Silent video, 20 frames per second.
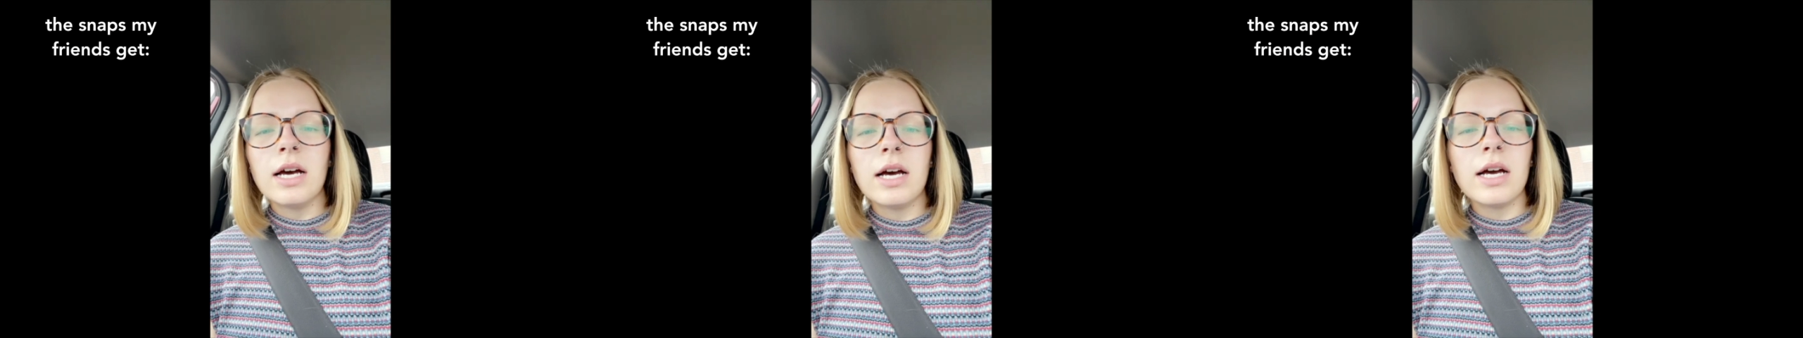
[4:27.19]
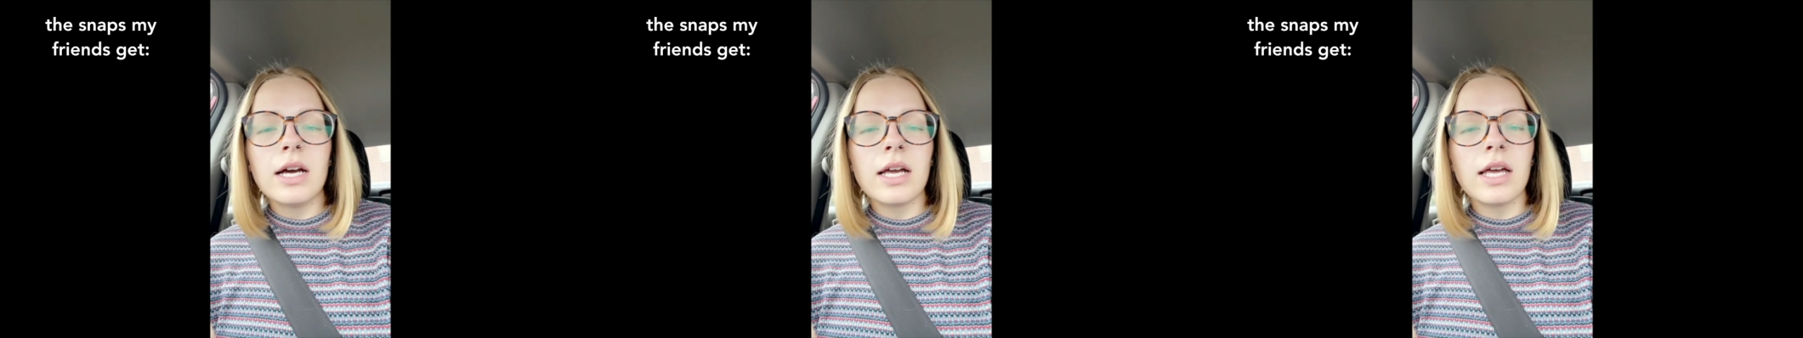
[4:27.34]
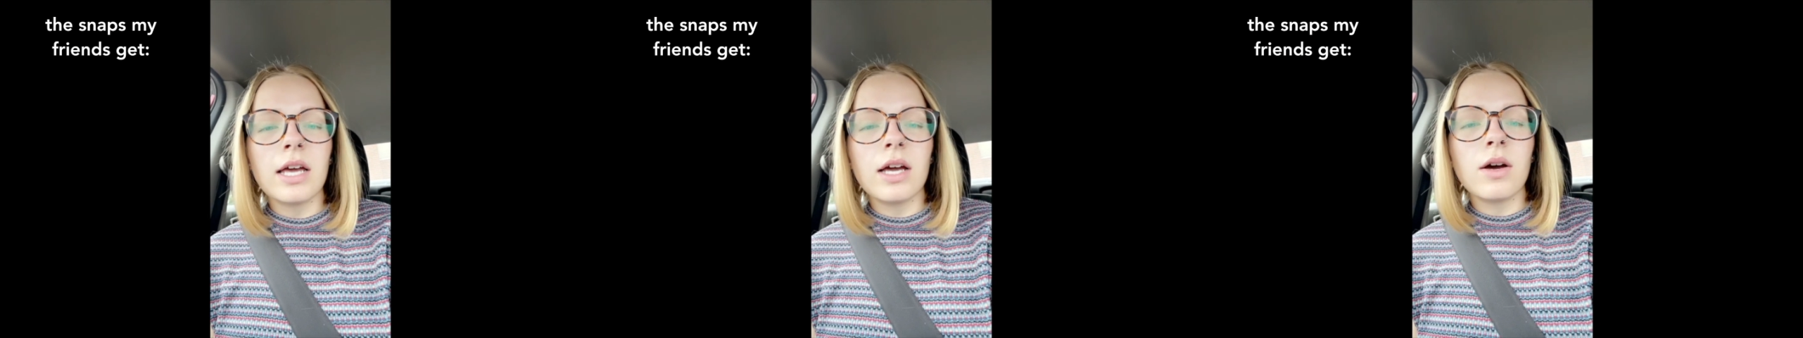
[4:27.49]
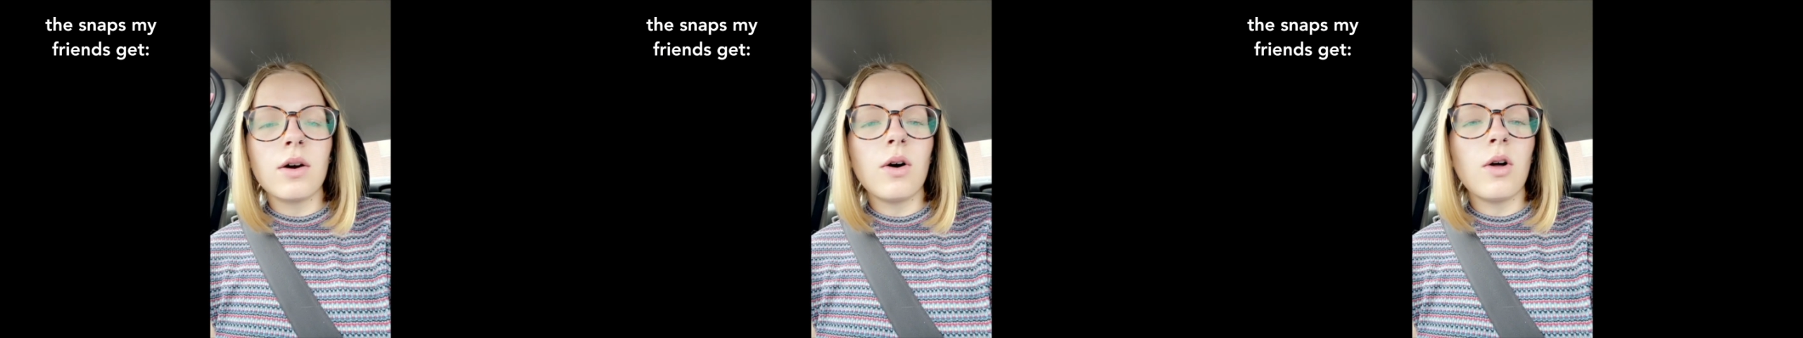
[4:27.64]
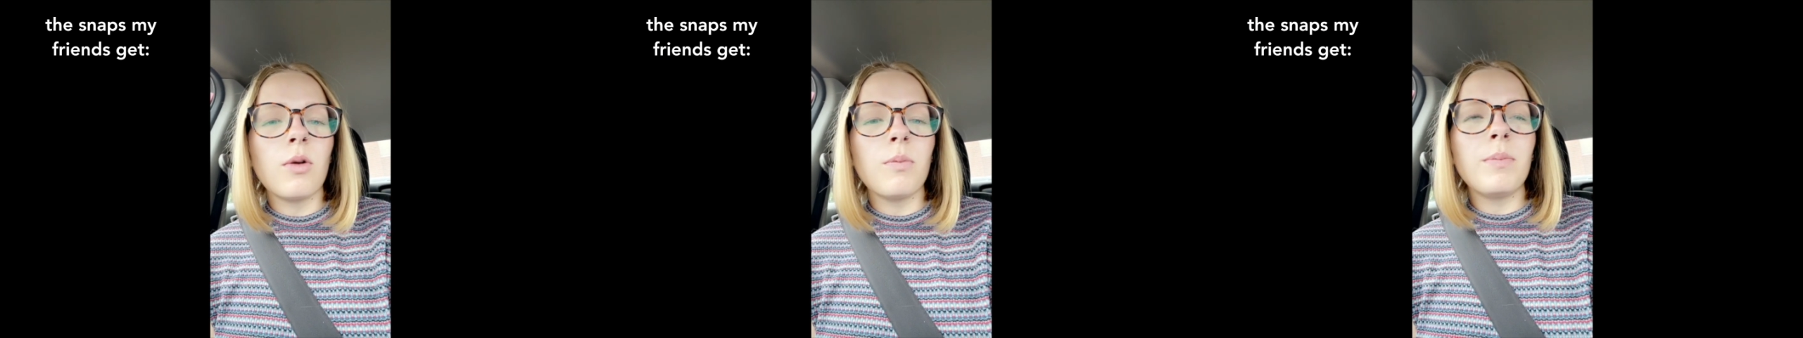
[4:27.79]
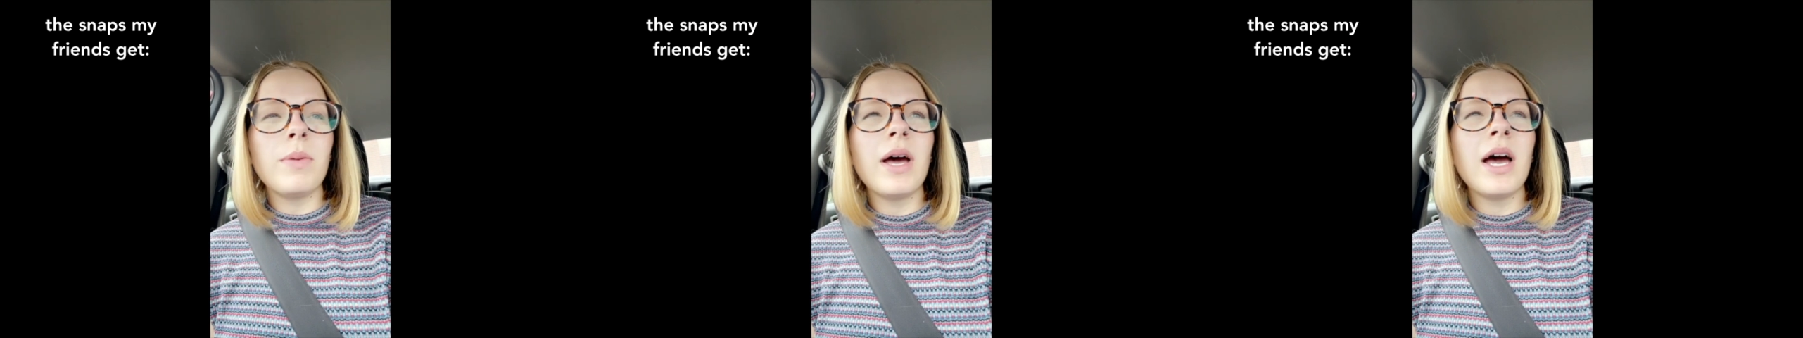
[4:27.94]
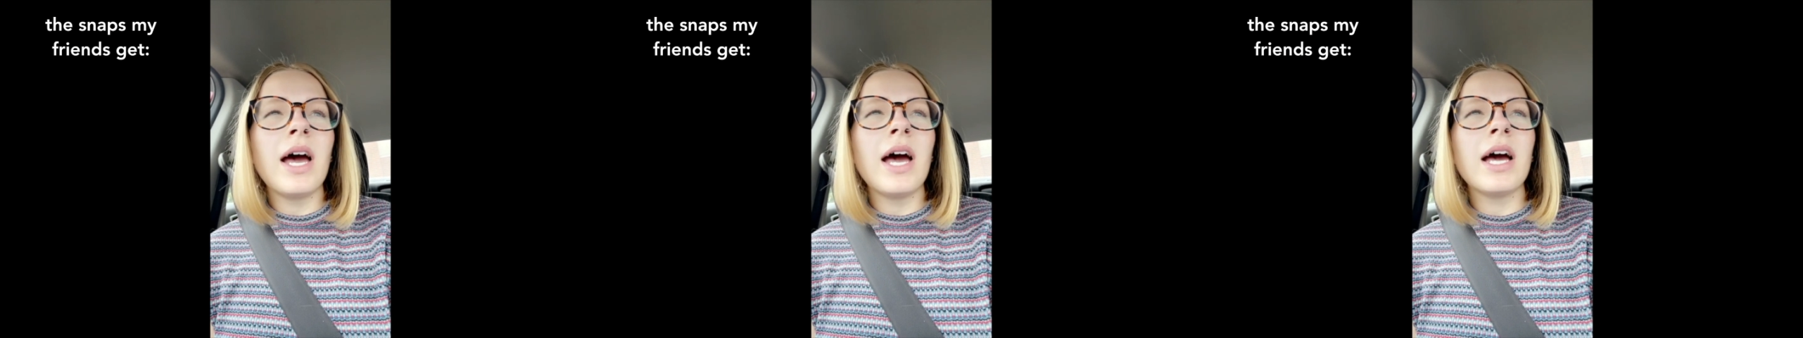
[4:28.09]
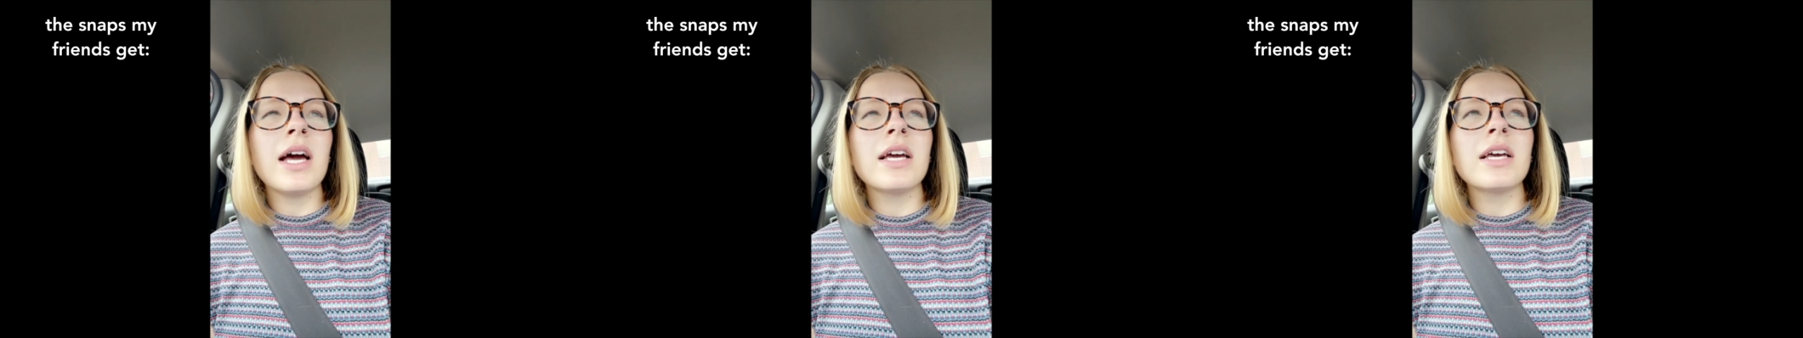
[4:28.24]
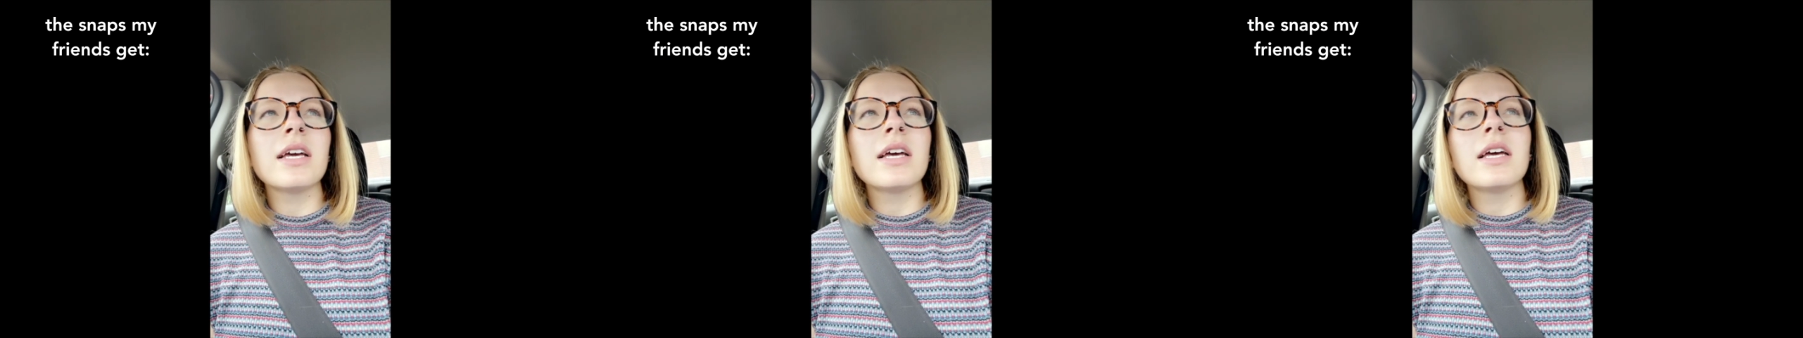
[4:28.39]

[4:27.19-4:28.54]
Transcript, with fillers: I get called back.